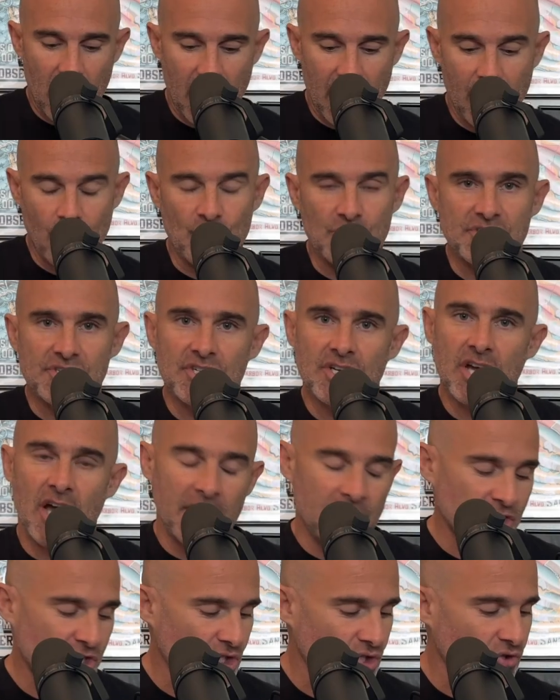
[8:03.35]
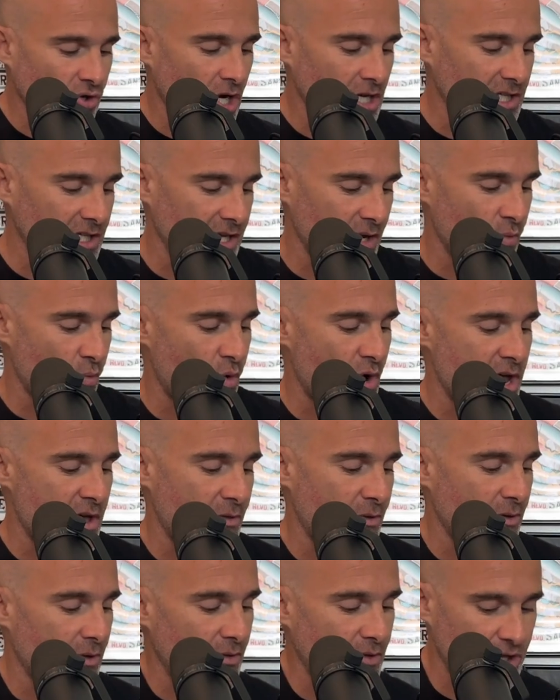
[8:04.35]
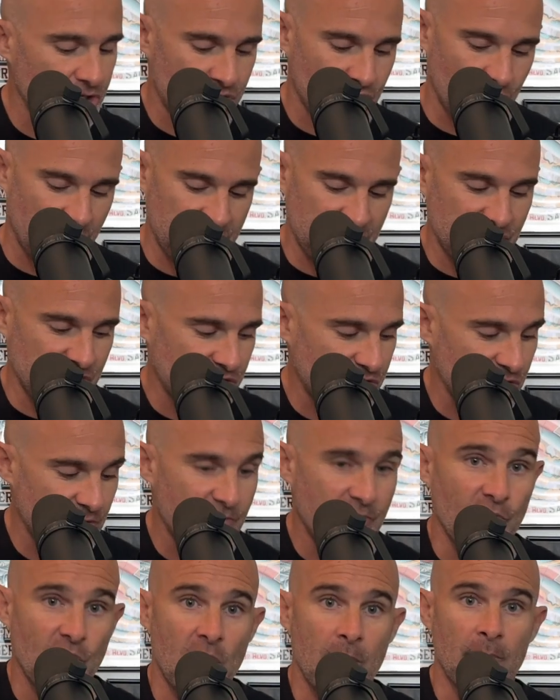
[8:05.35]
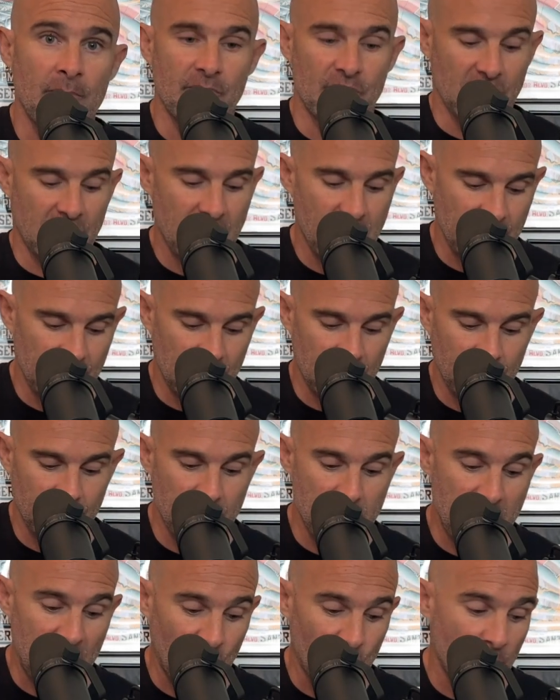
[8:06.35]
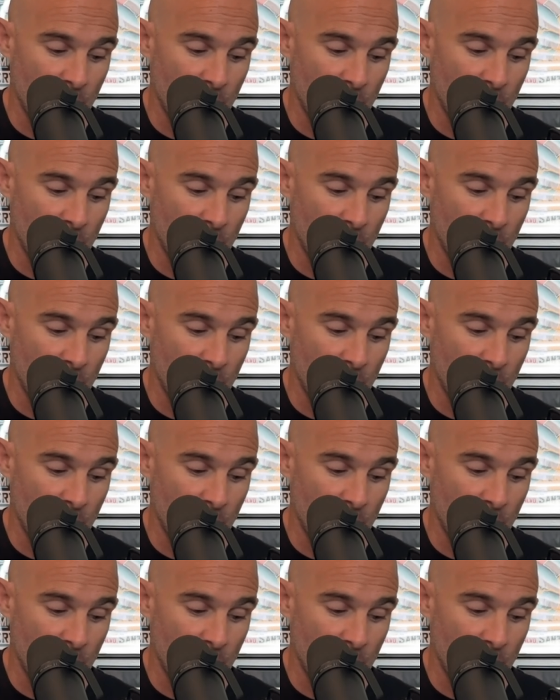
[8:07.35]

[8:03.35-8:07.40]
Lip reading: I was kind of struggling with the transition from the kind of mellow